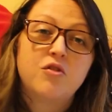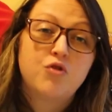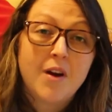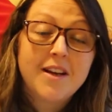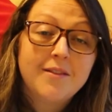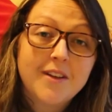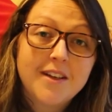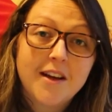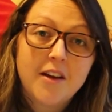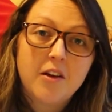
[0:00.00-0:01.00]
training
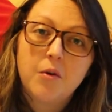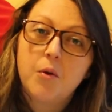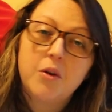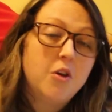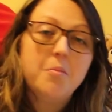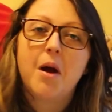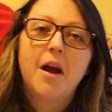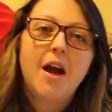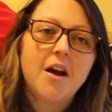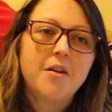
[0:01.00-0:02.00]
video, or you might
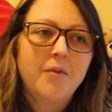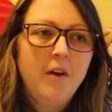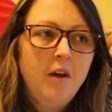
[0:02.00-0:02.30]
have